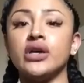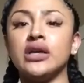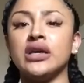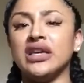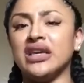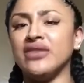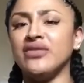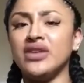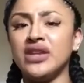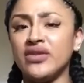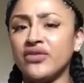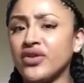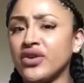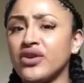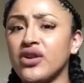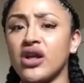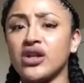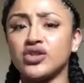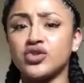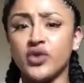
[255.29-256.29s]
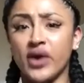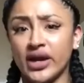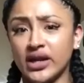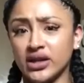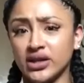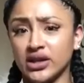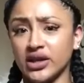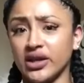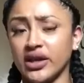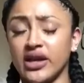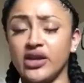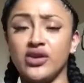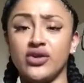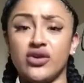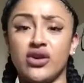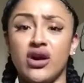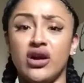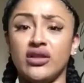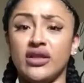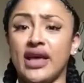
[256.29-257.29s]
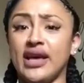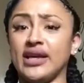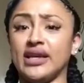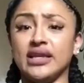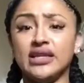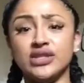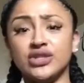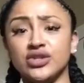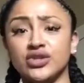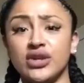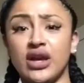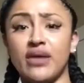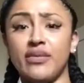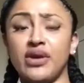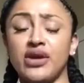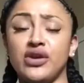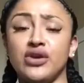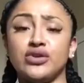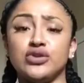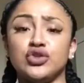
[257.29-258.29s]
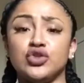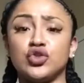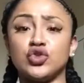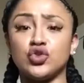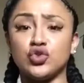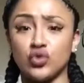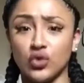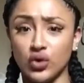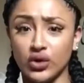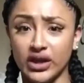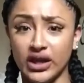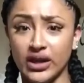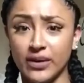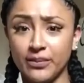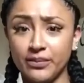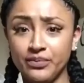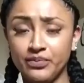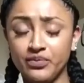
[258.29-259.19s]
even if you're not trying to look and you're on like Instagram and you're just scrolling,